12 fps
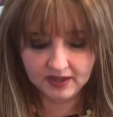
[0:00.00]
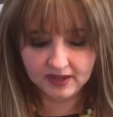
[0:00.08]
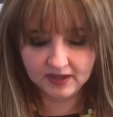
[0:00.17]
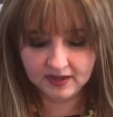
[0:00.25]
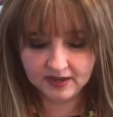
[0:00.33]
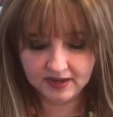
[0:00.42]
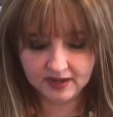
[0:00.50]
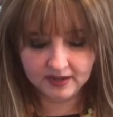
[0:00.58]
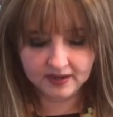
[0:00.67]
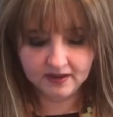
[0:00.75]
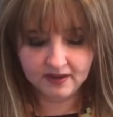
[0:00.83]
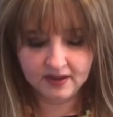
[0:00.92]
And I
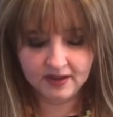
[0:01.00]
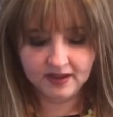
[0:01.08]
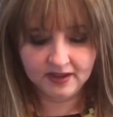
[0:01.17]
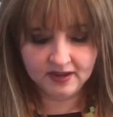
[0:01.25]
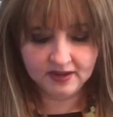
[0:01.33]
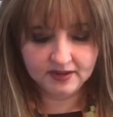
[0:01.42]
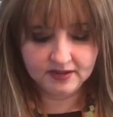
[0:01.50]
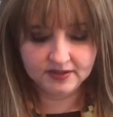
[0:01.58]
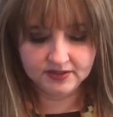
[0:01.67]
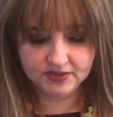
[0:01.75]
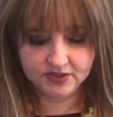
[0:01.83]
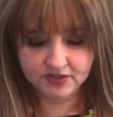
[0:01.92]
got
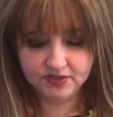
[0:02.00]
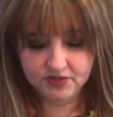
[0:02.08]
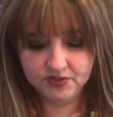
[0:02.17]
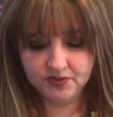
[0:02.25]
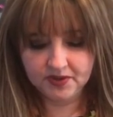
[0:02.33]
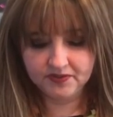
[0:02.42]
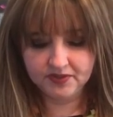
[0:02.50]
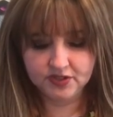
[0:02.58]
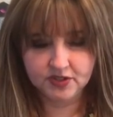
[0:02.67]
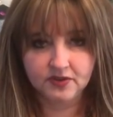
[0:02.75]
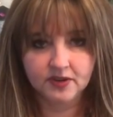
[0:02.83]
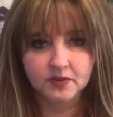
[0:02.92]
two of the
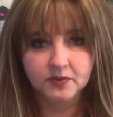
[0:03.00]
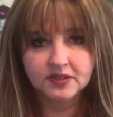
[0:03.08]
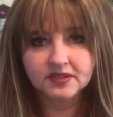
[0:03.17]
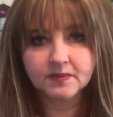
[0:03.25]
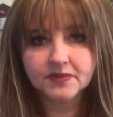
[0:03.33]
donut ones.